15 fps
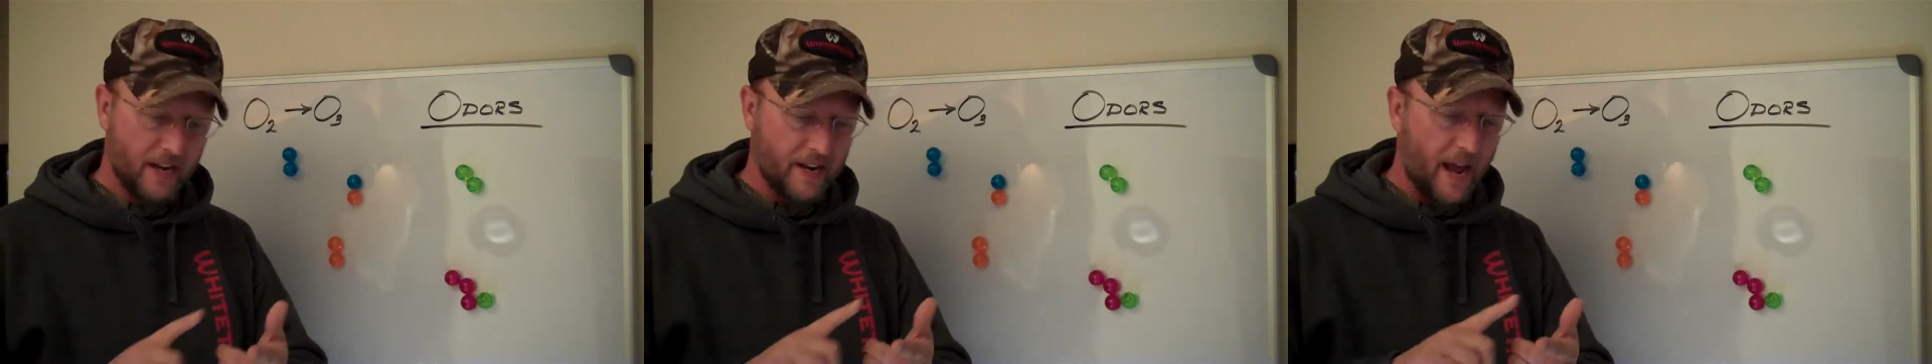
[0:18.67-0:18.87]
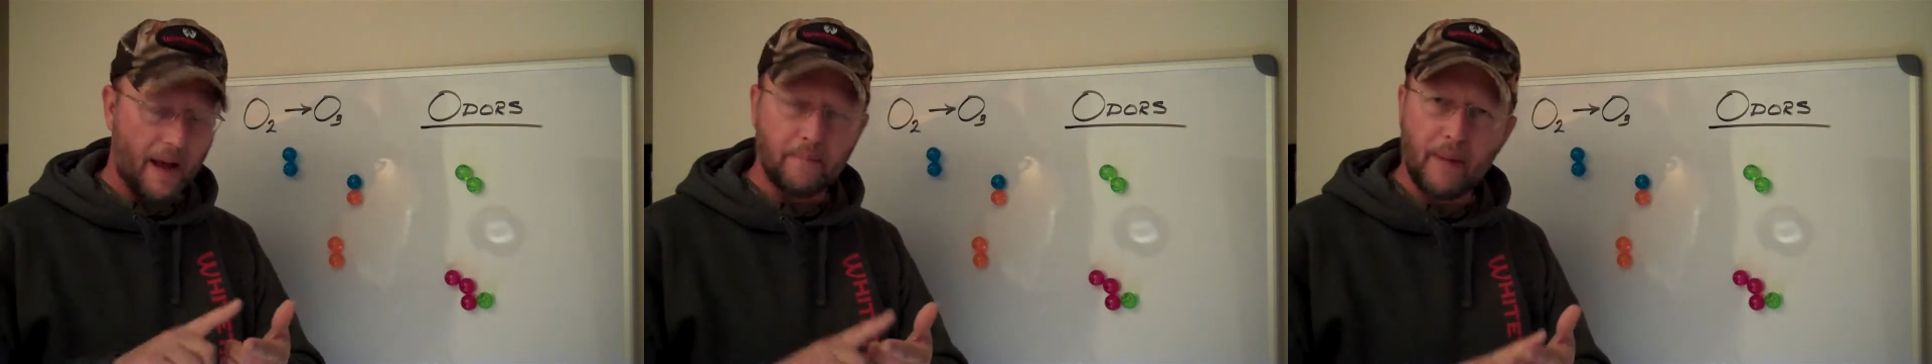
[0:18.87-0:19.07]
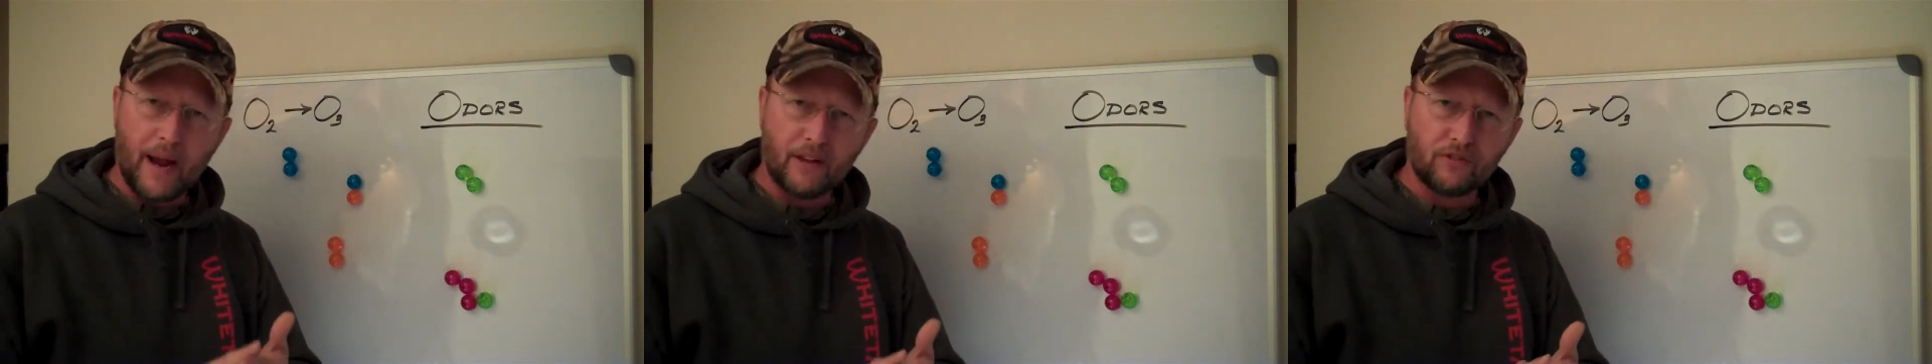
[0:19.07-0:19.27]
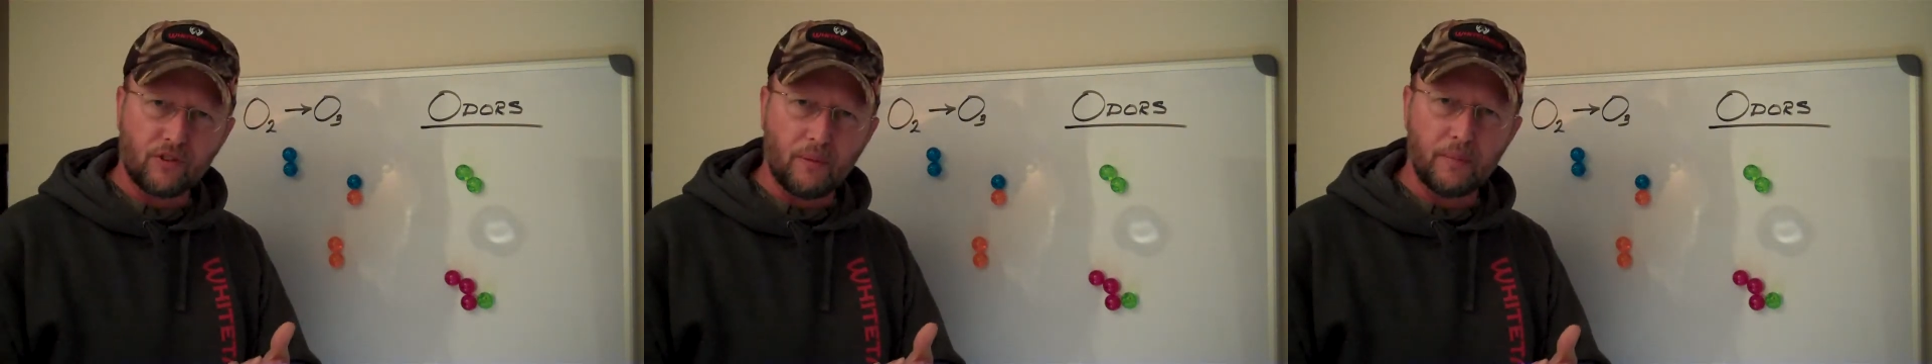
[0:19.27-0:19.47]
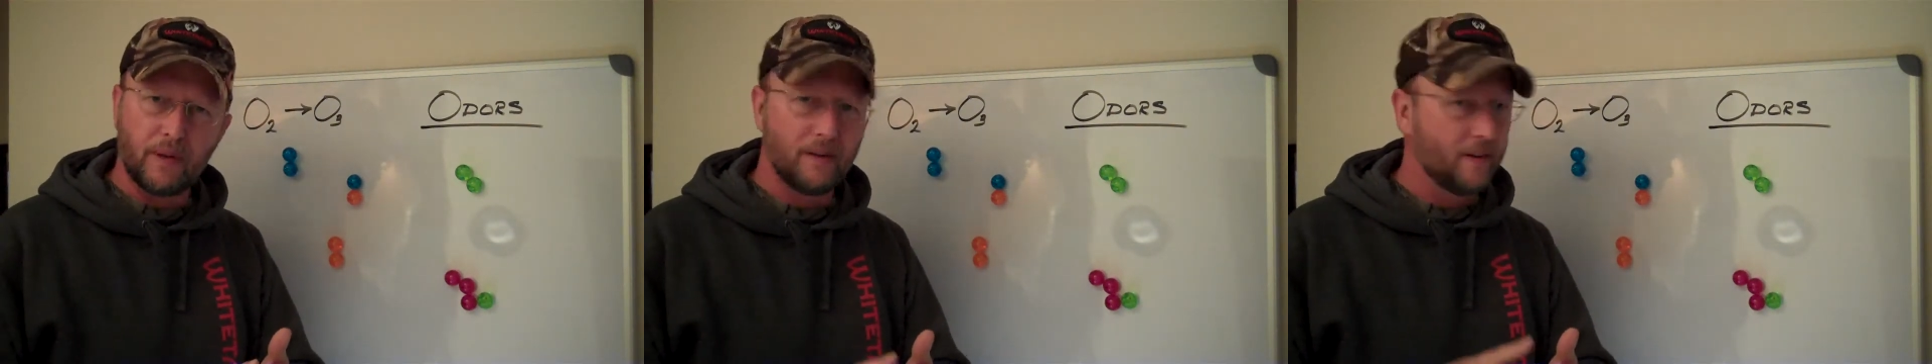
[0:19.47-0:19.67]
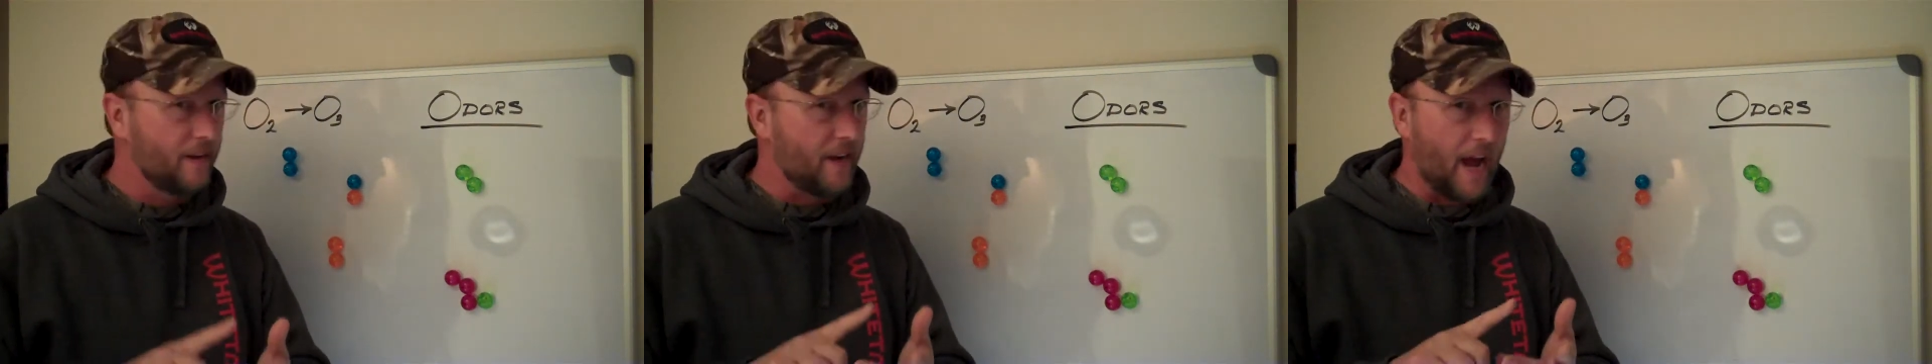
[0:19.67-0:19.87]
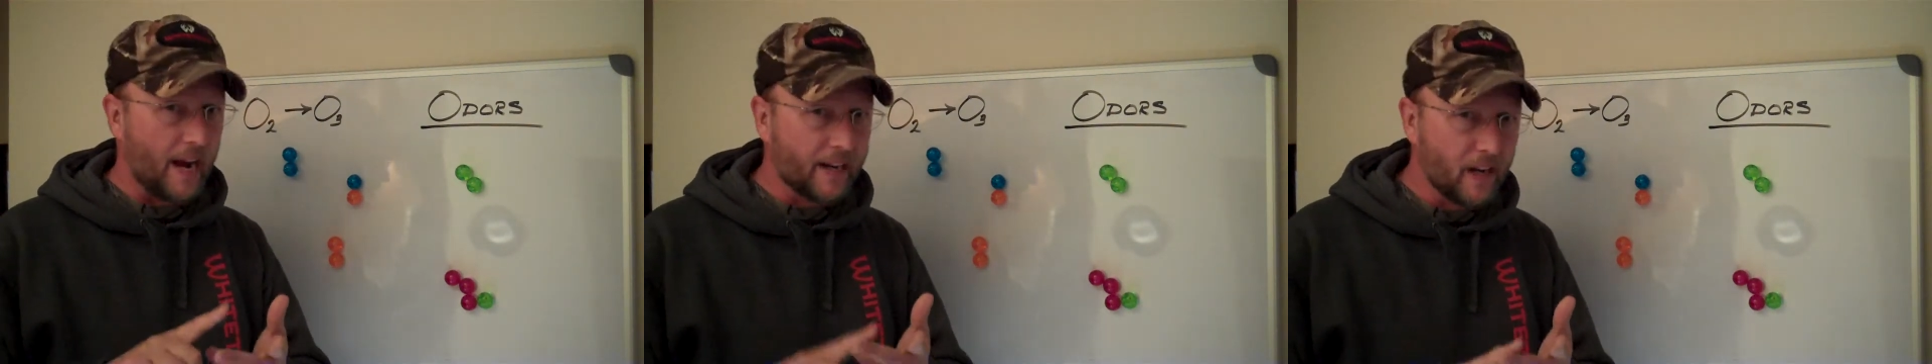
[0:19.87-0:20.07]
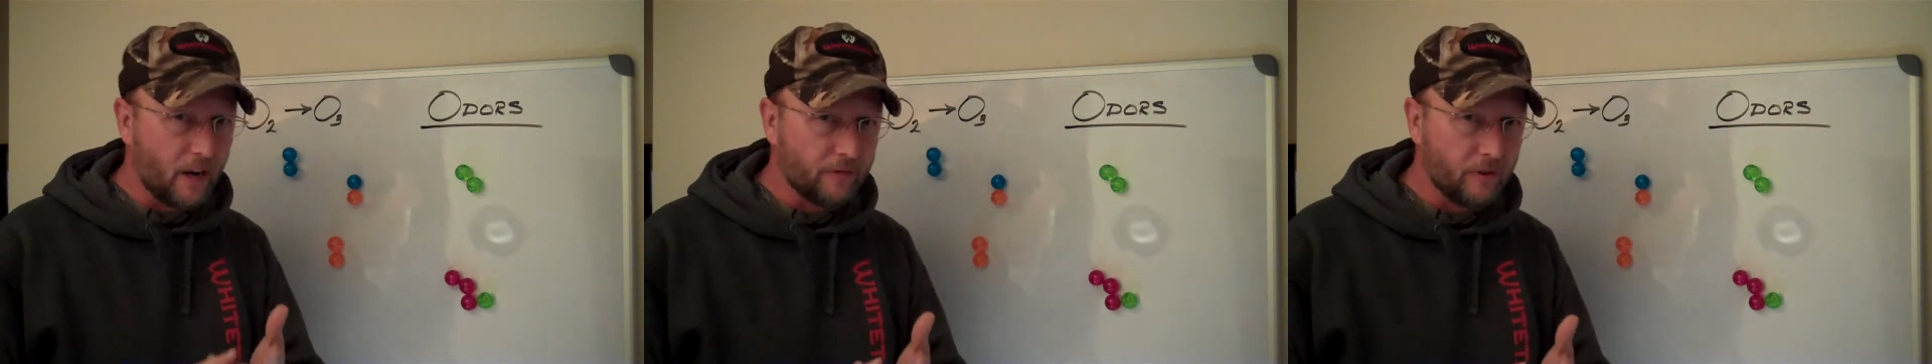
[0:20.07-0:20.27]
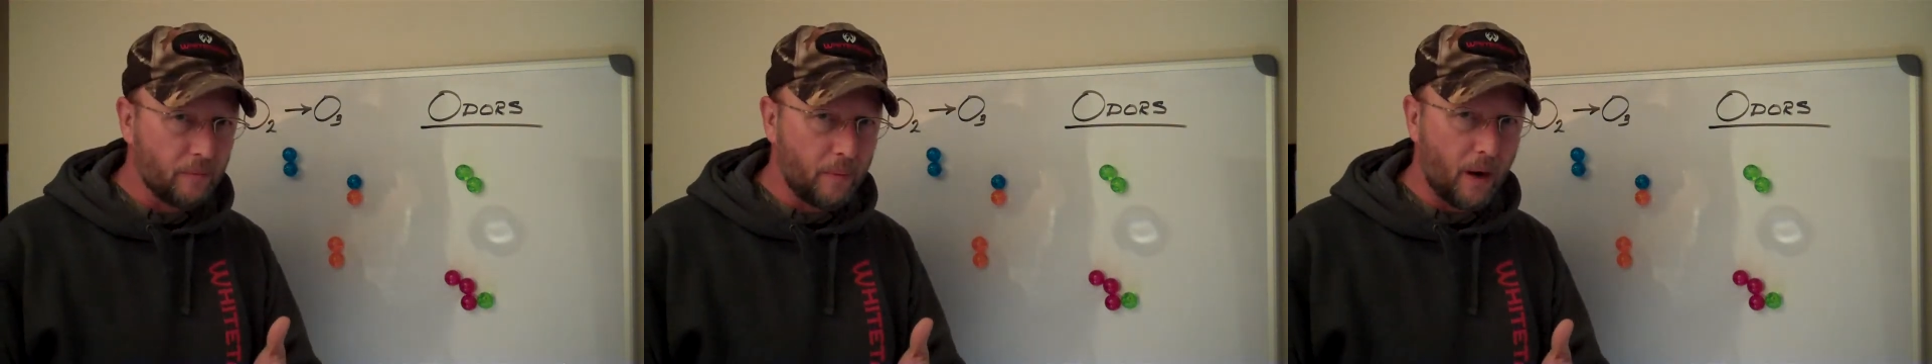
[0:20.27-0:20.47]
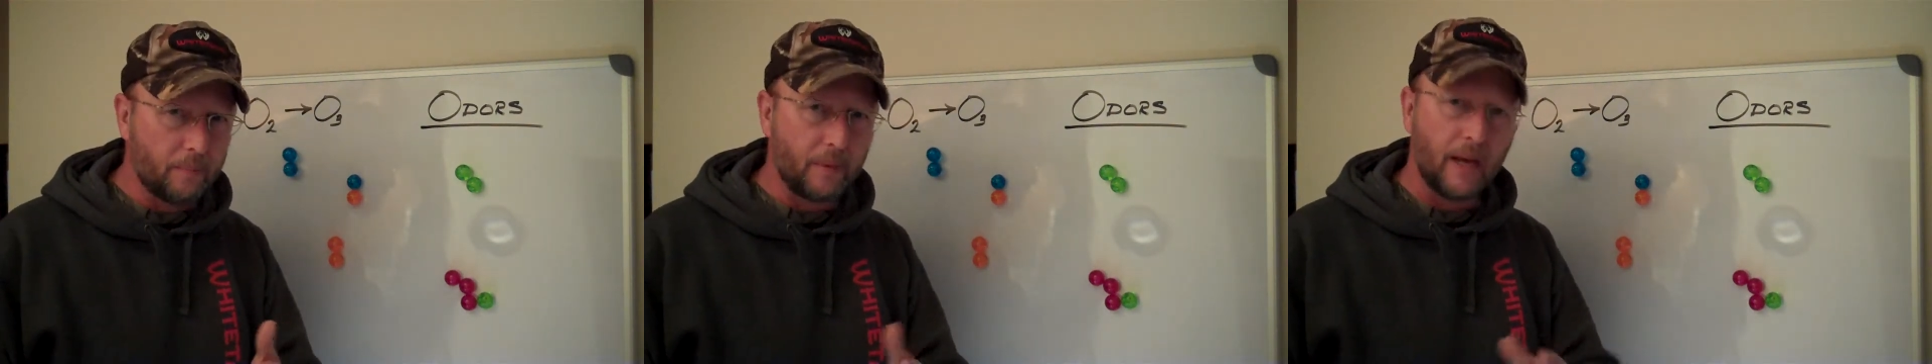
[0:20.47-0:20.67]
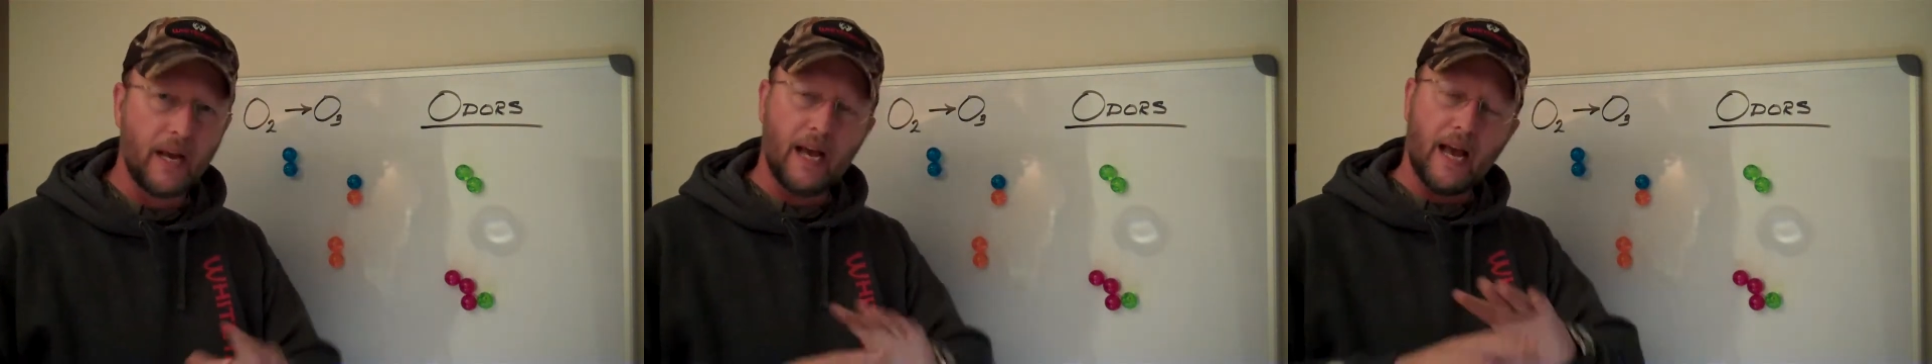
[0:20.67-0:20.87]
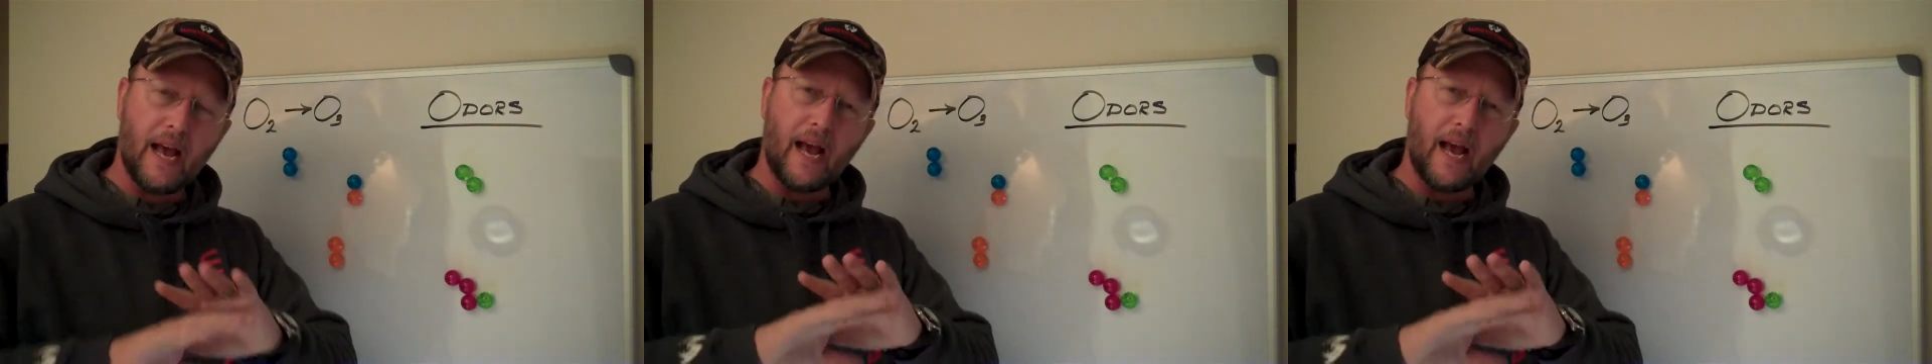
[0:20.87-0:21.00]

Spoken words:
Not mask them, not cover them up,